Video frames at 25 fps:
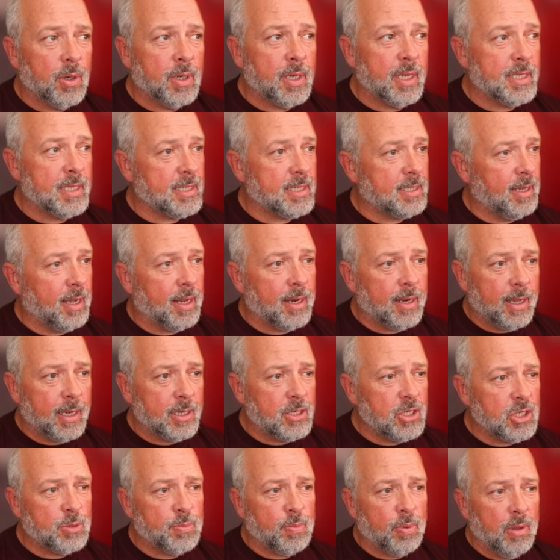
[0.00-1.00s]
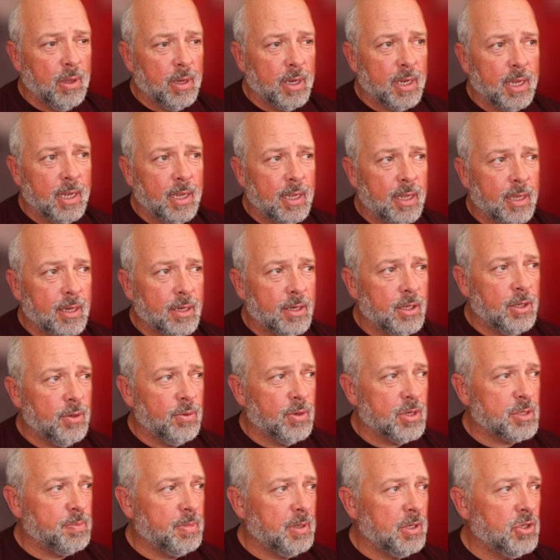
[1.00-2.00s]
It's not like just plugging in the
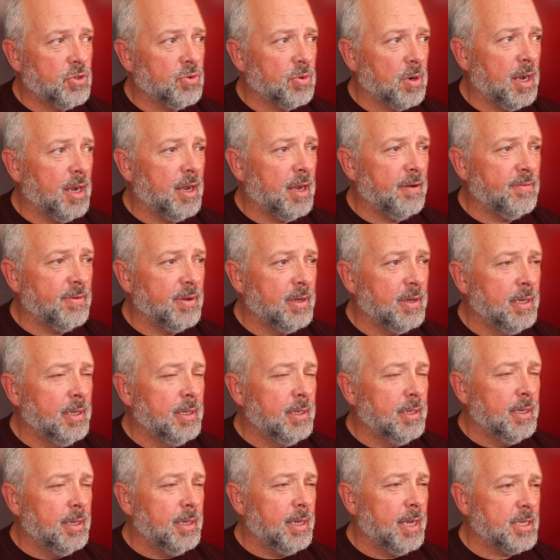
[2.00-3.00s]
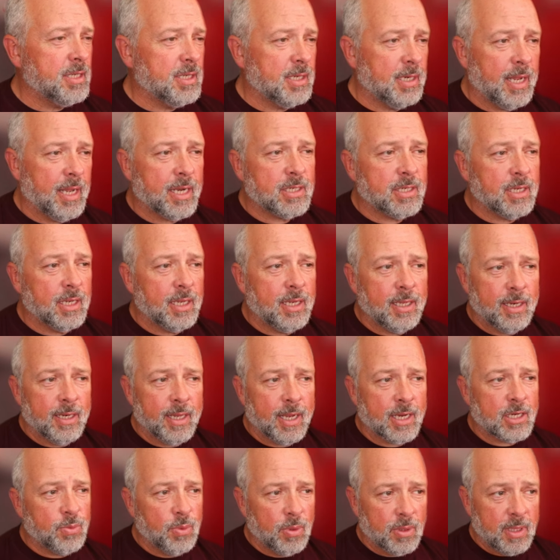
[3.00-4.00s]
USB drive, as it actually
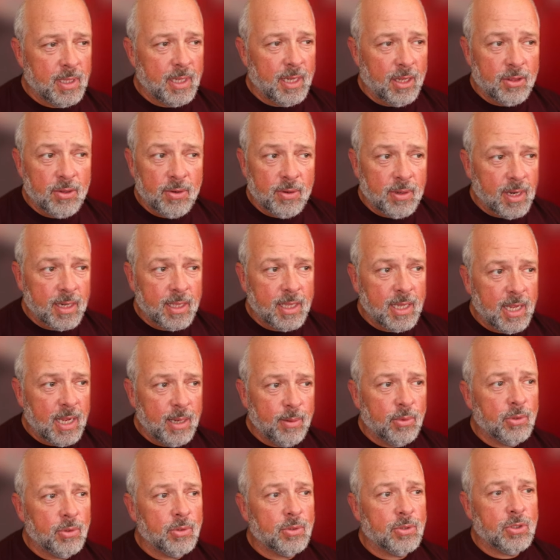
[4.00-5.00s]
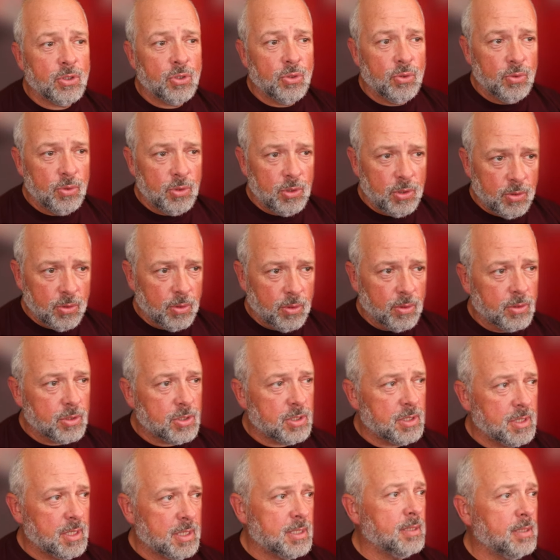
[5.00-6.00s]
connects with the Ethernet cable to your
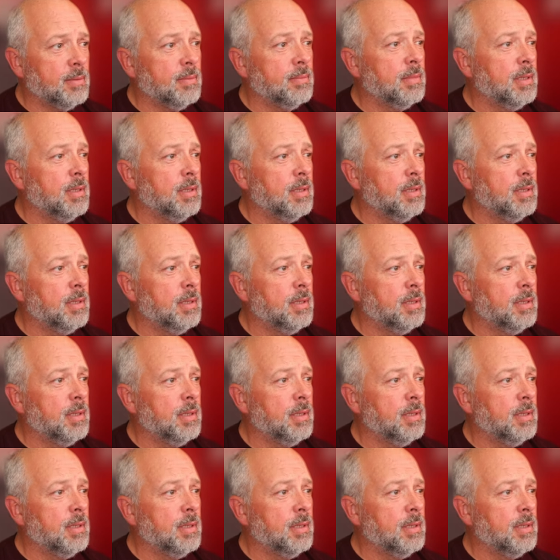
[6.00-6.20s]
system.